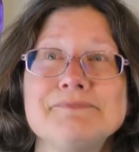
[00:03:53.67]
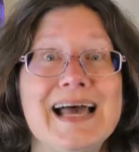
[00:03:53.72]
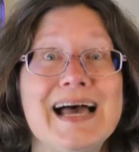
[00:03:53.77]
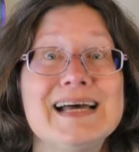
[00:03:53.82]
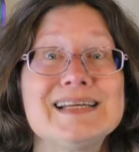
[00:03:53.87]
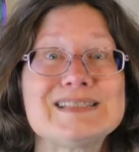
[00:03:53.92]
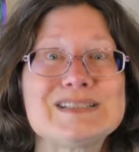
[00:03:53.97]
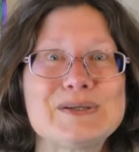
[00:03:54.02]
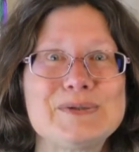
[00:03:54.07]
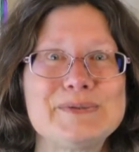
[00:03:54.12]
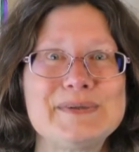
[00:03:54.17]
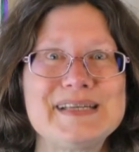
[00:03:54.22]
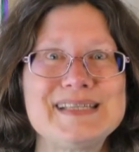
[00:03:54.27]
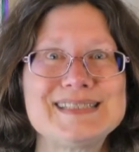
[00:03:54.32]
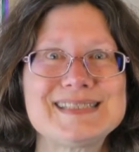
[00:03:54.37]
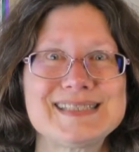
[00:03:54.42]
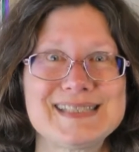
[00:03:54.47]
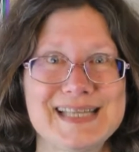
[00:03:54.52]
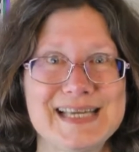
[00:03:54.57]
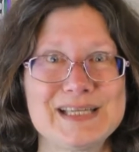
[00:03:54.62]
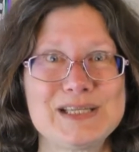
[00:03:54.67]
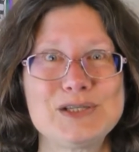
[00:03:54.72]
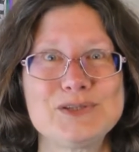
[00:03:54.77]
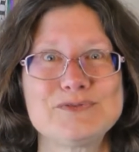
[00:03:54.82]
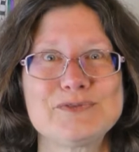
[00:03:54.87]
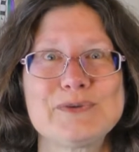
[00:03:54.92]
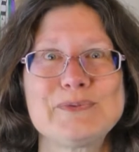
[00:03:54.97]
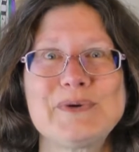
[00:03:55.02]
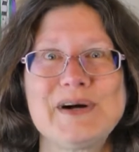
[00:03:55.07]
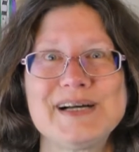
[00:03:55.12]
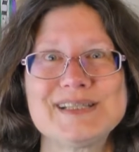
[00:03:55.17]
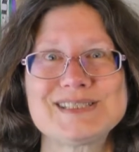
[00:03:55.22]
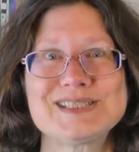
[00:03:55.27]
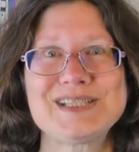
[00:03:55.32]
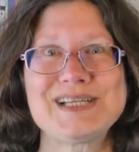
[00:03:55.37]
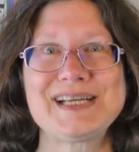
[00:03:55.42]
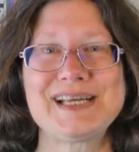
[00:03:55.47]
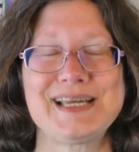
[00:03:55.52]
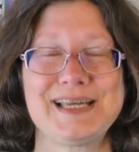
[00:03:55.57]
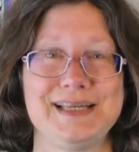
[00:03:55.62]
As always, thank you for
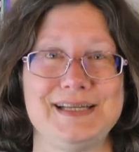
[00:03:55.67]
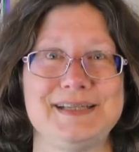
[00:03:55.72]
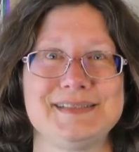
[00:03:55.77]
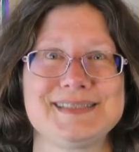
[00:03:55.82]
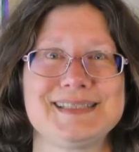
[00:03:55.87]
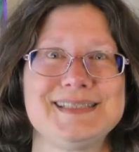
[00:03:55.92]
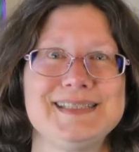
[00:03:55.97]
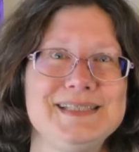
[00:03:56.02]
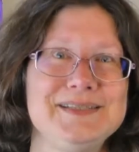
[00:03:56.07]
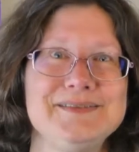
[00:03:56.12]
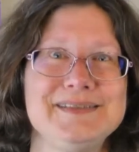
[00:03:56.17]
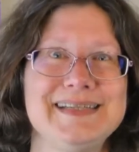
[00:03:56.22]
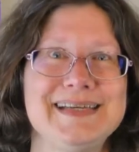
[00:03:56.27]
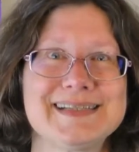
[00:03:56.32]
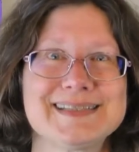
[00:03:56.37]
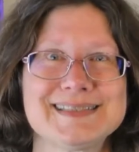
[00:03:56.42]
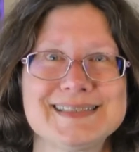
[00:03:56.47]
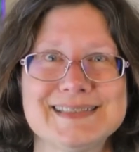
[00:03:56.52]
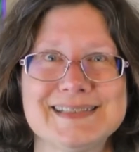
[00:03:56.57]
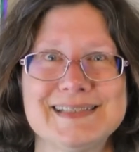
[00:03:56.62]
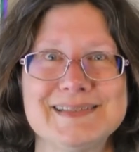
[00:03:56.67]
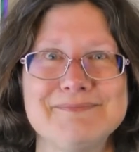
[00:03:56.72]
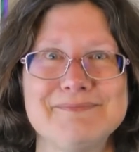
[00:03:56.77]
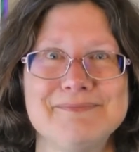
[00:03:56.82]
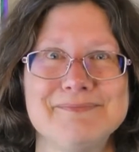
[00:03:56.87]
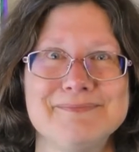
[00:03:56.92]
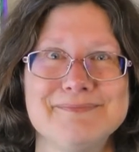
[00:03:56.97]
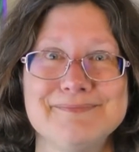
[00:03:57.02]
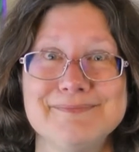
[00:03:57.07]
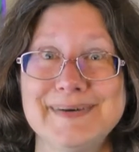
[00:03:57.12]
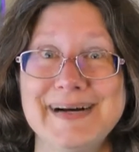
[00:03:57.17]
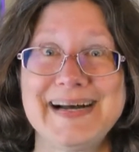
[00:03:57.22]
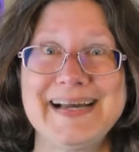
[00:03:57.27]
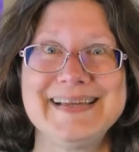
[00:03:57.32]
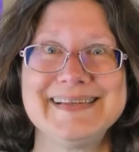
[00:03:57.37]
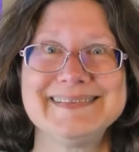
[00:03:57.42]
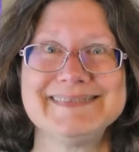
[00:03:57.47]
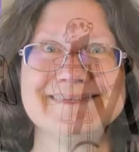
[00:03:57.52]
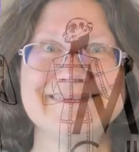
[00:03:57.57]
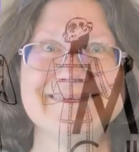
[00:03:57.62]
watching and I'll see you next time. Bye.